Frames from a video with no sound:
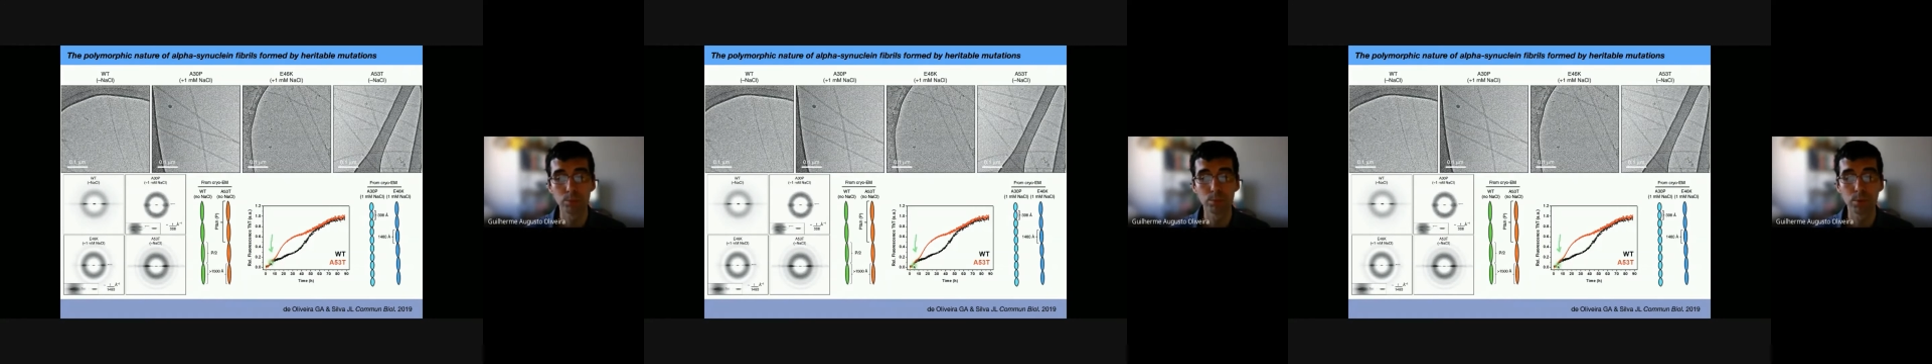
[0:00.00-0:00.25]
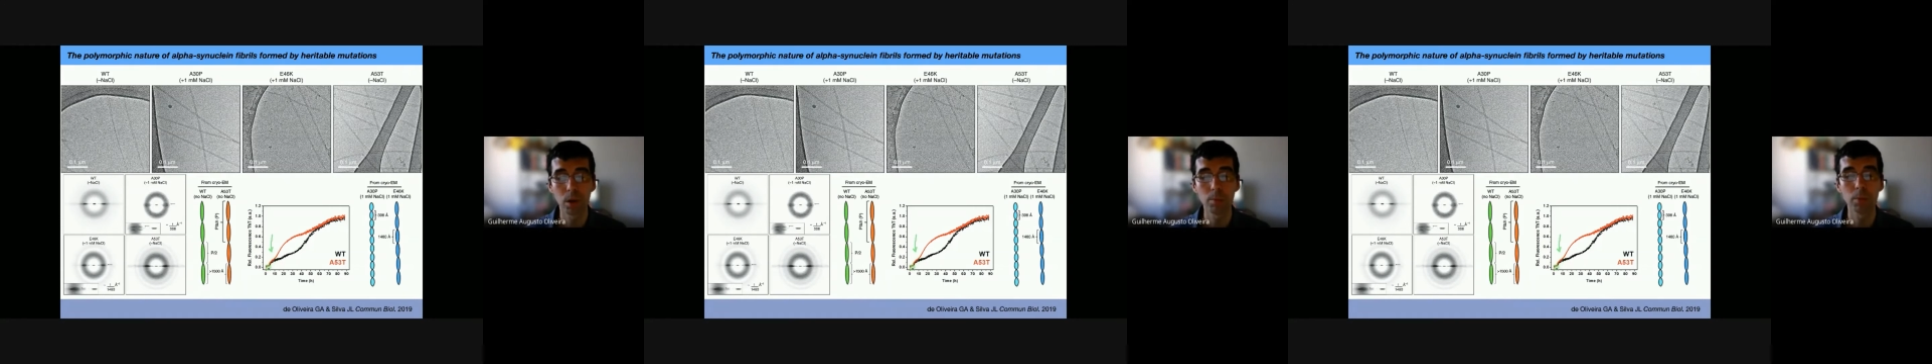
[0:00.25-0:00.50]

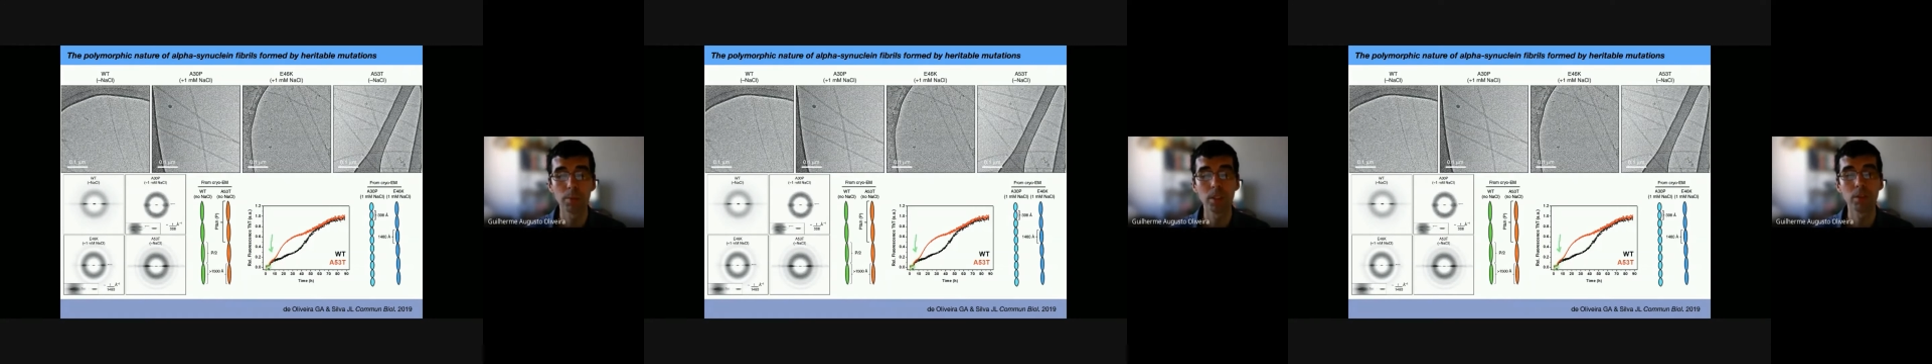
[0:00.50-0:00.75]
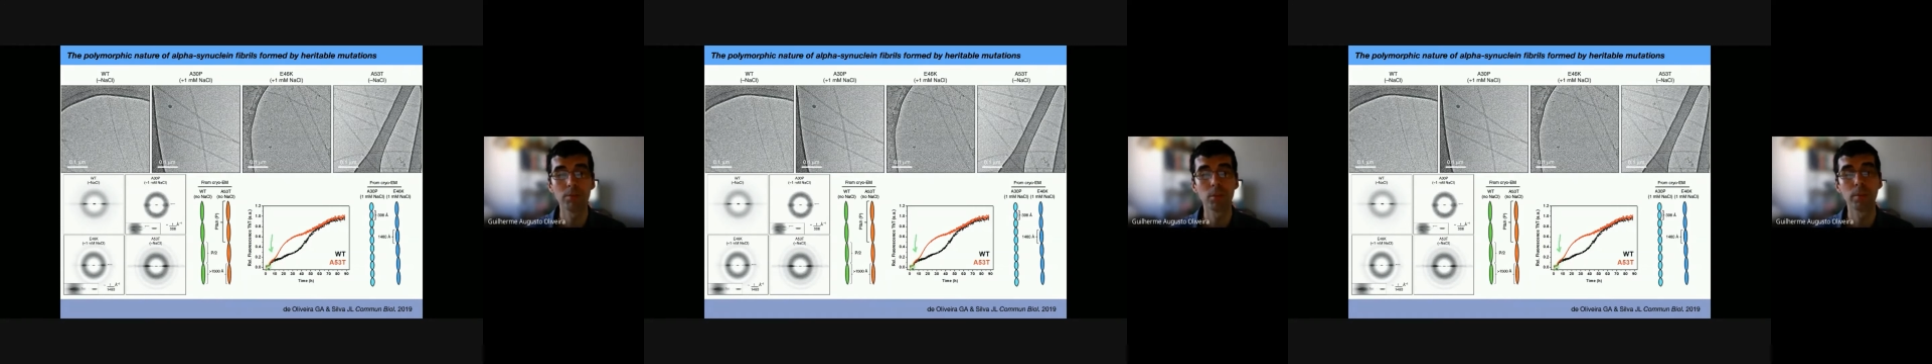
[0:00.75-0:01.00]
probably
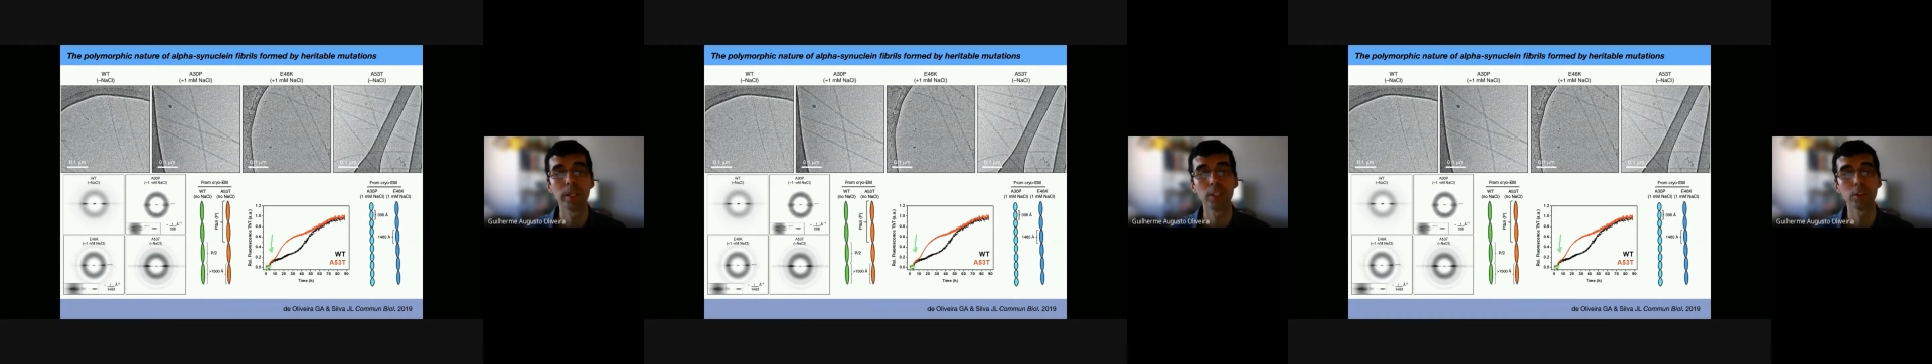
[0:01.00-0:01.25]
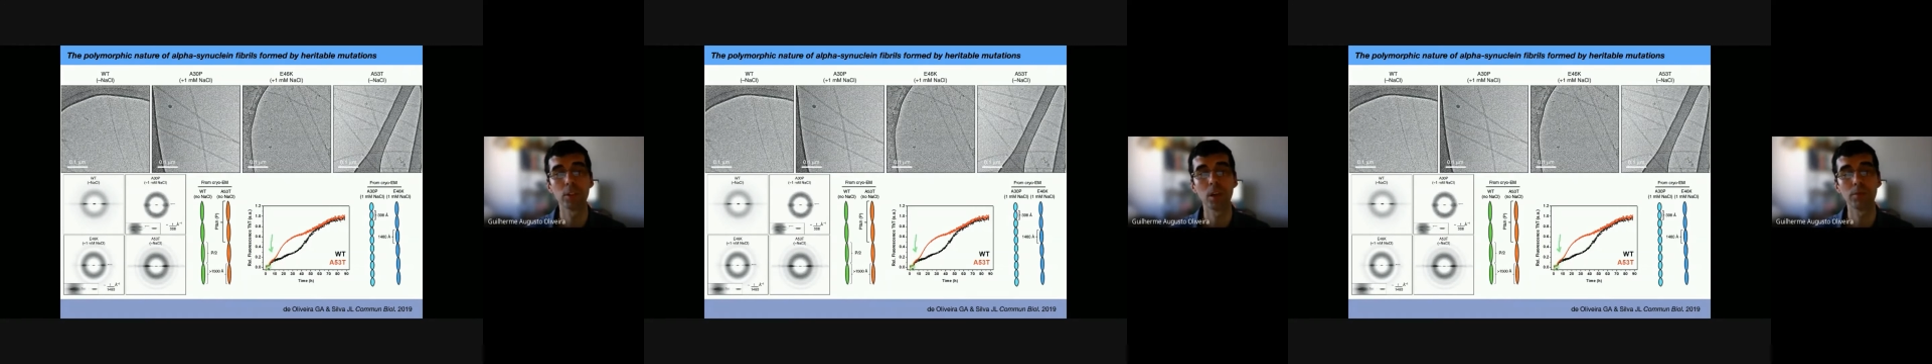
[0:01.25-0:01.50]
the
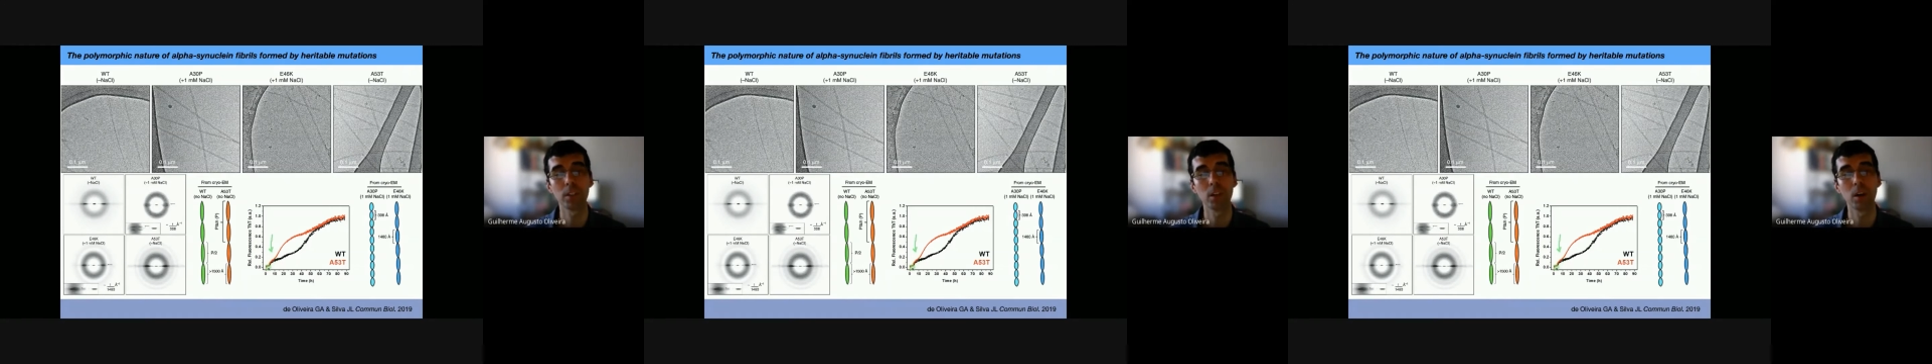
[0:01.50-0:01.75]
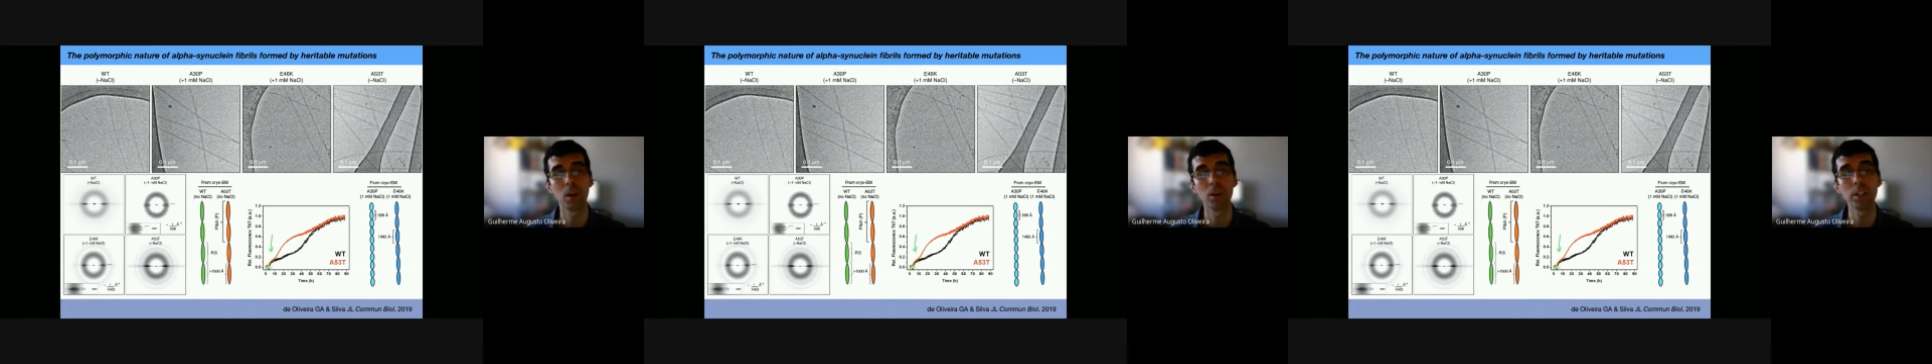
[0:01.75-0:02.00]
formation of the
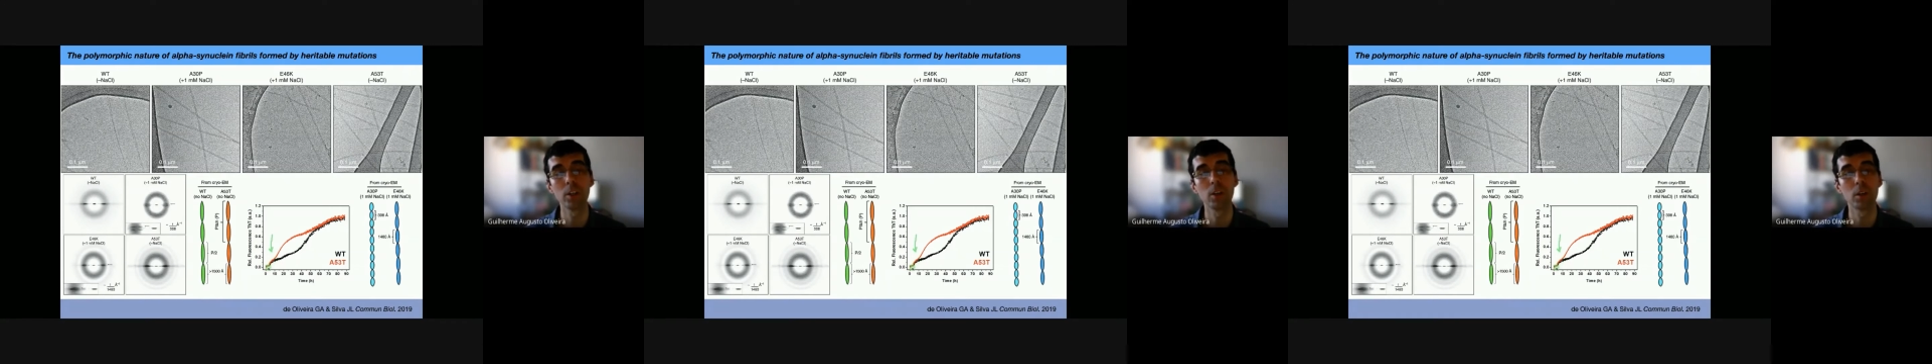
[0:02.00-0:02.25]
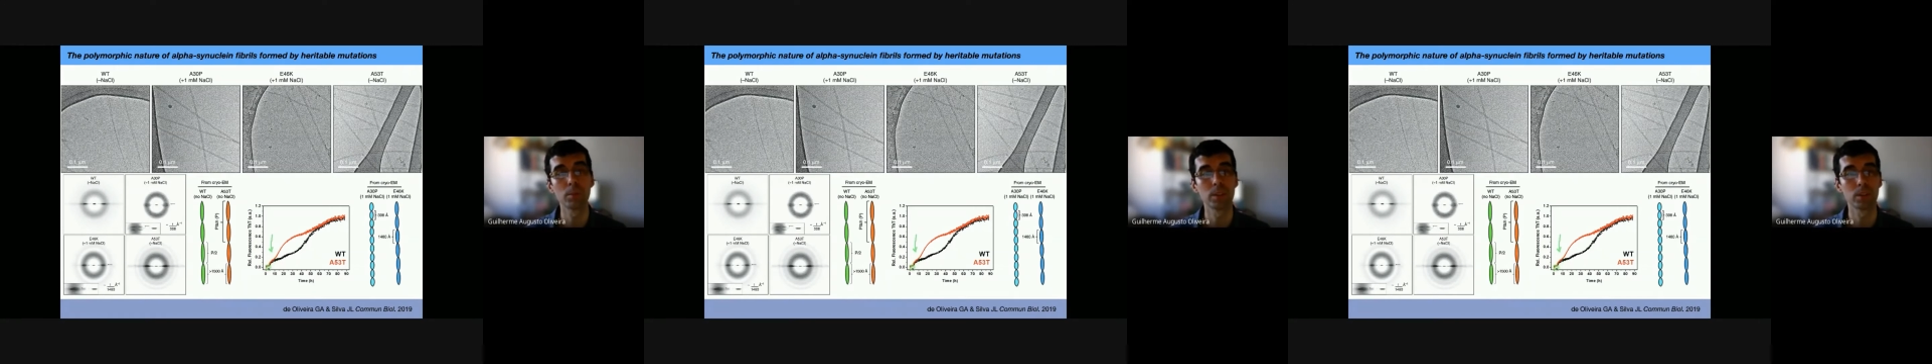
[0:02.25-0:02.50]

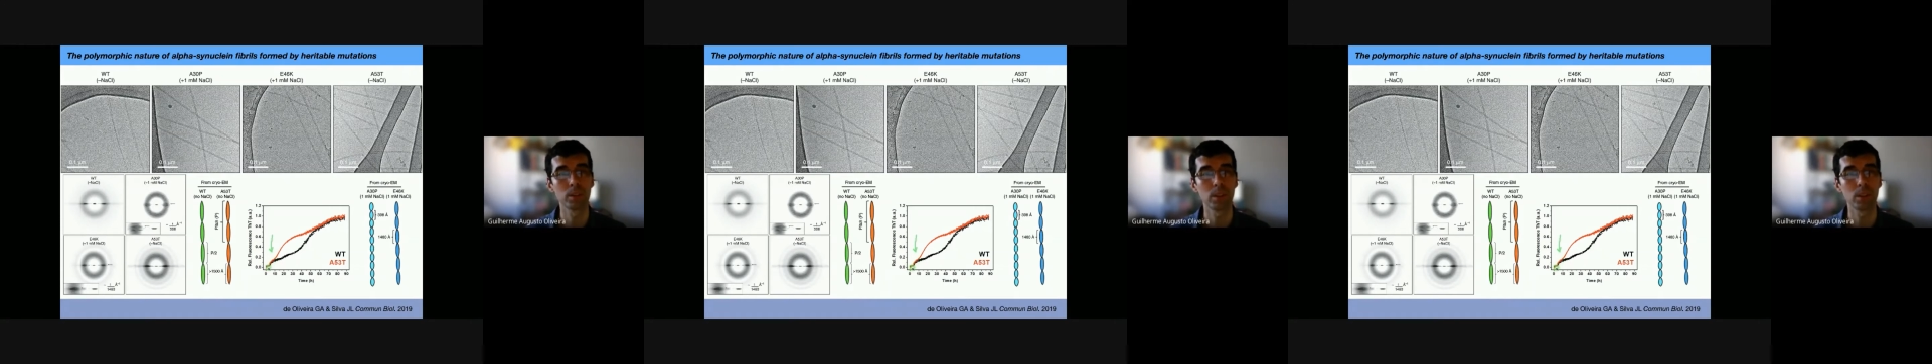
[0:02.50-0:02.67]
oligomers,